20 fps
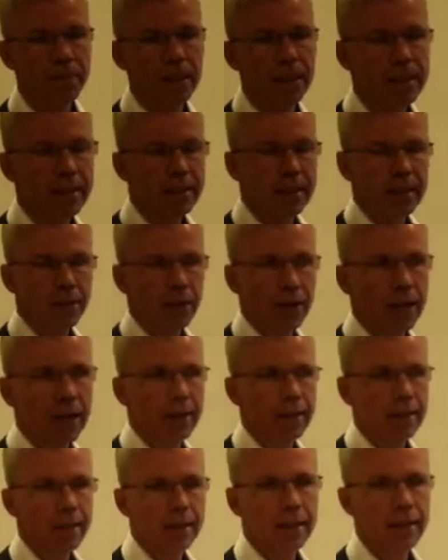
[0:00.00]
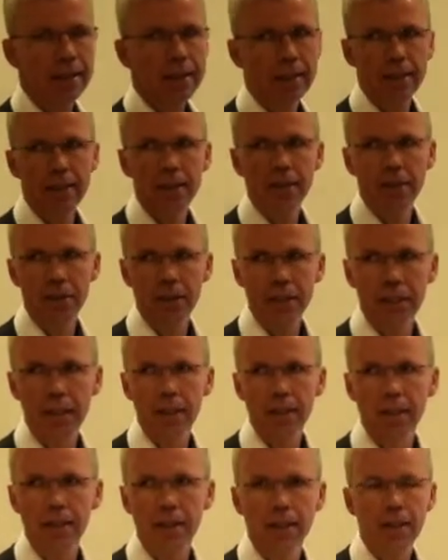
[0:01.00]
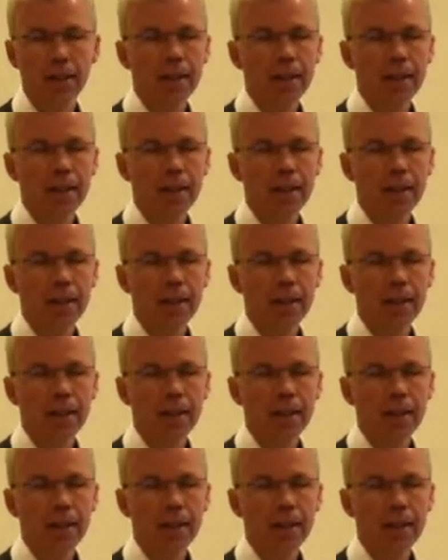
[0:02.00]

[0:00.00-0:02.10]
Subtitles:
easy to handle, easy to shield,